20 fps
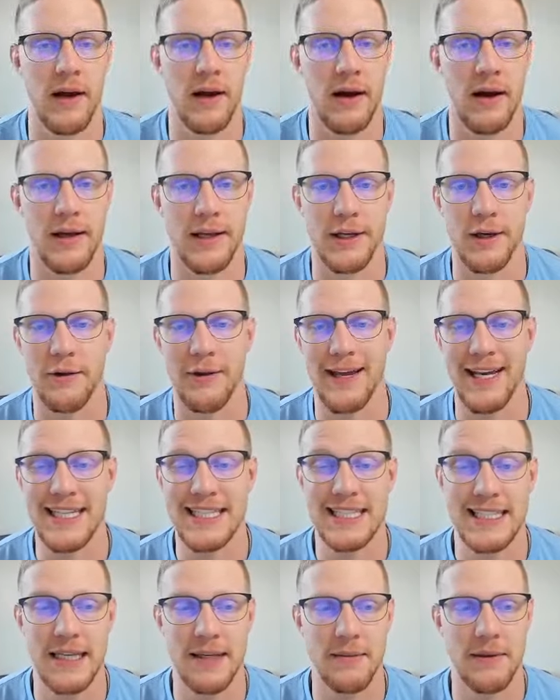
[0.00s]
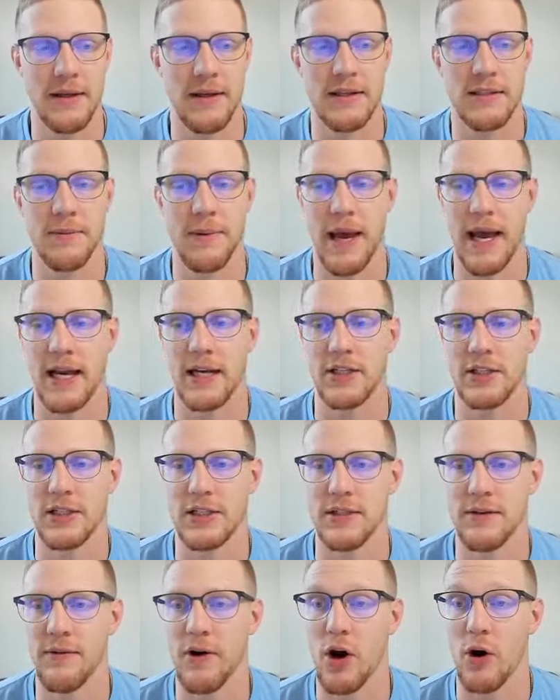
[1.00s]
uh, you know, like a stimulus package
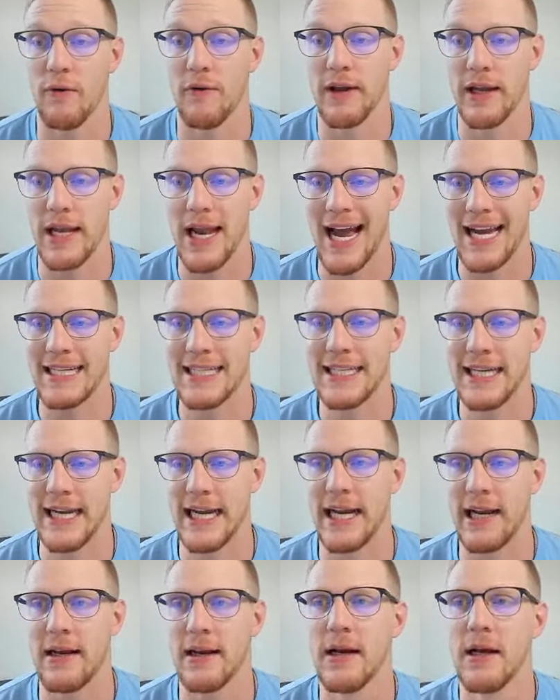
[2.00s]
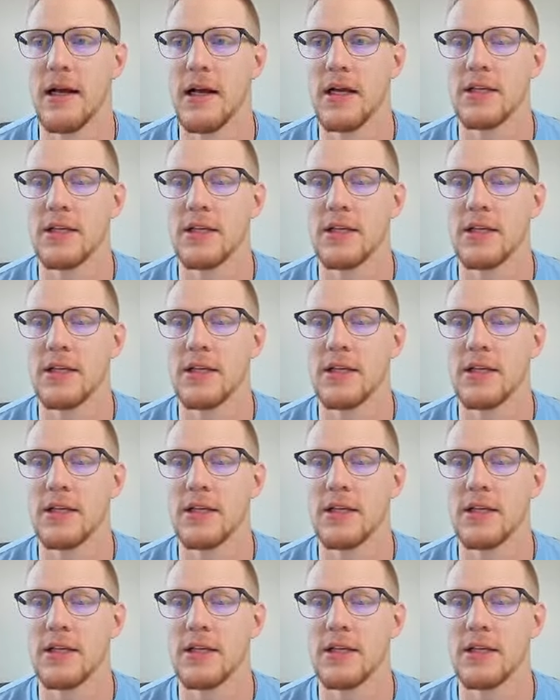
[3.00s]
because of COVID-19.